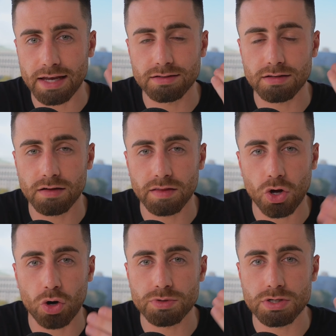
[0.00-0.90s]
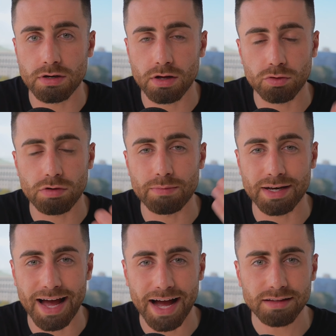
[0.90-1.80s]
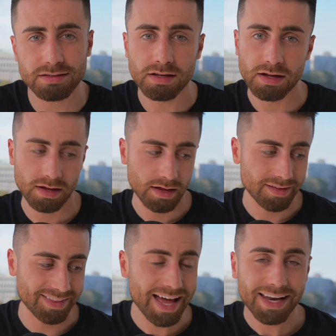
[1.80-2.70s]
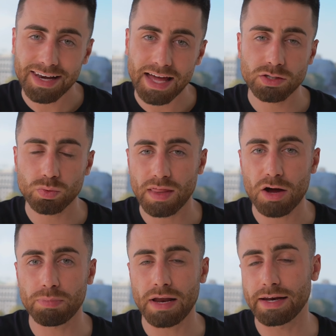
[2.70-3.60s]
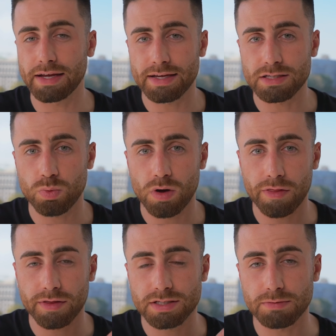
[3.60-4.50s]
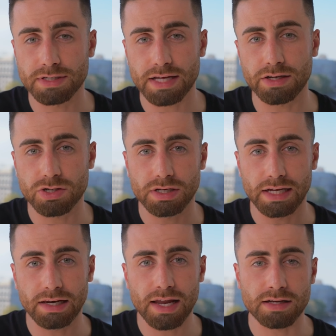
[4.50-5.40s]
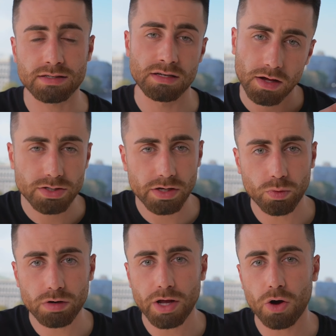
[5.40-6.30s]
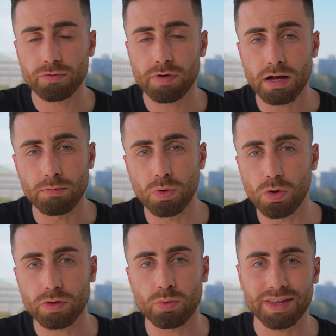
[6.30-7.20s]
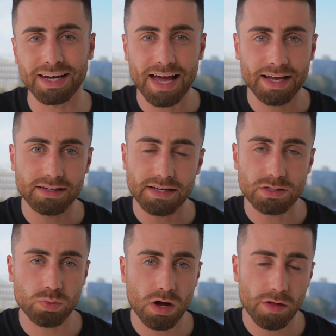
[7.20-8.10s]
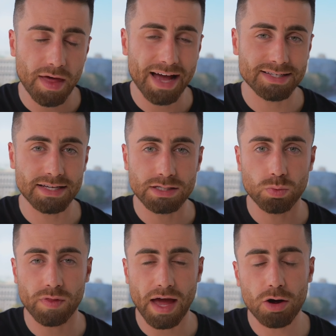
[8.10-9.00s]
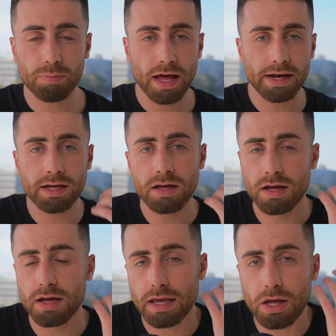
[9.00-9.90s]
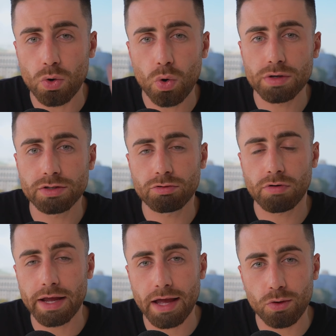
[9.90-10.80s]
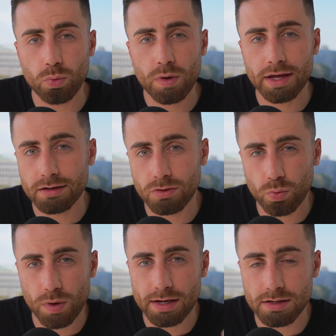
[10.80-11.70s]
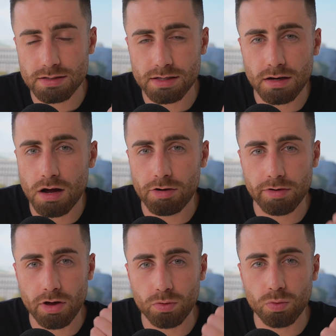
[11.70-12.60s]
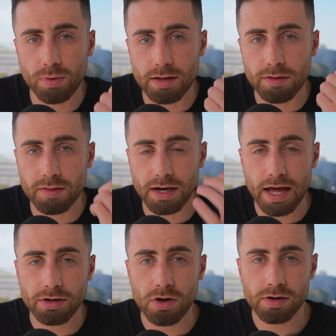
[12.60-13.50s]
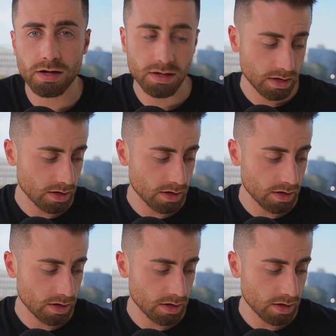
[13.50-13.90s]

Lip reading: enter the option agreement at, that land without planning is worth substantially less. And so you want to be offering more than what the land is worth as is without planning in order to create a win-win scenario with the landowner,